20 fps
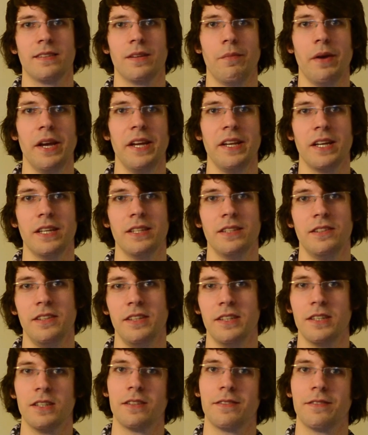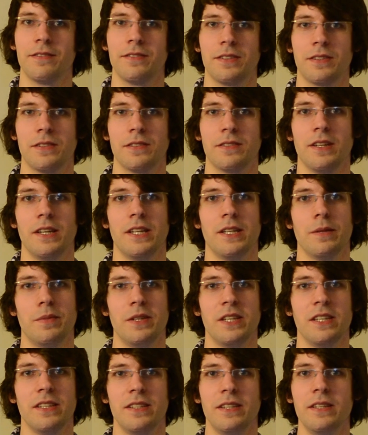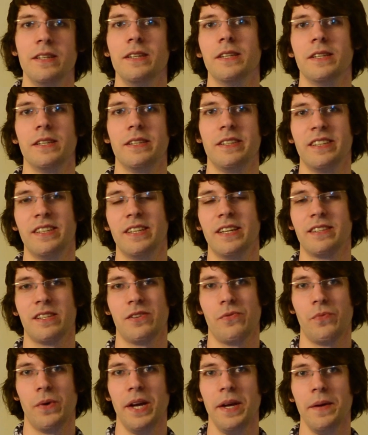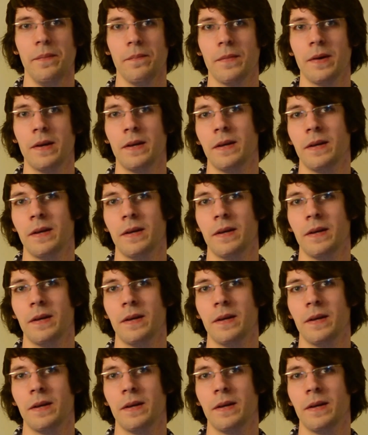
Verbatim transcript: the main idea of sustainability in another way.